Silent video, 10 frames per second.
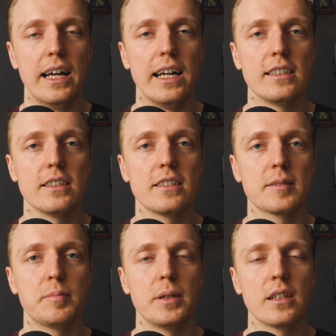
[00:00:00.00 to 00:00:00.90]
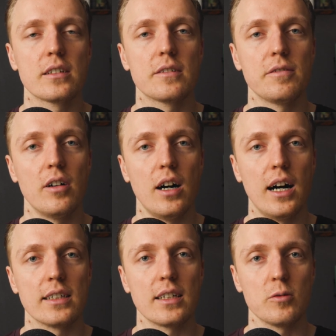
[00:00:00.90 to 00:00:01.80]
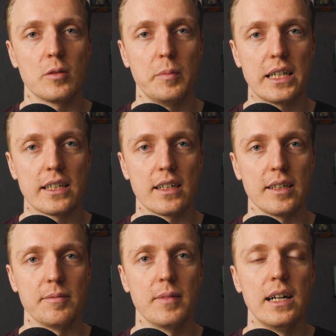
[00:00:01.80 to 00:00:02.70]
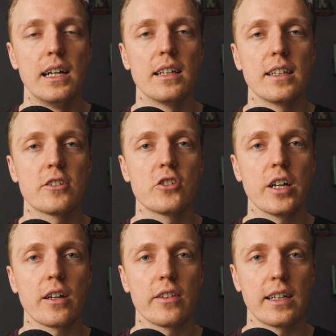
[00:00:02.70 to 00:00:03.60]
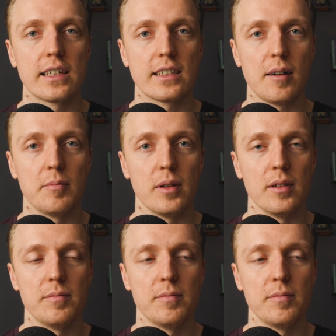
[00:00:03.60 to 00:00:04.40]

and it is built for us automatically. Let's check on the example.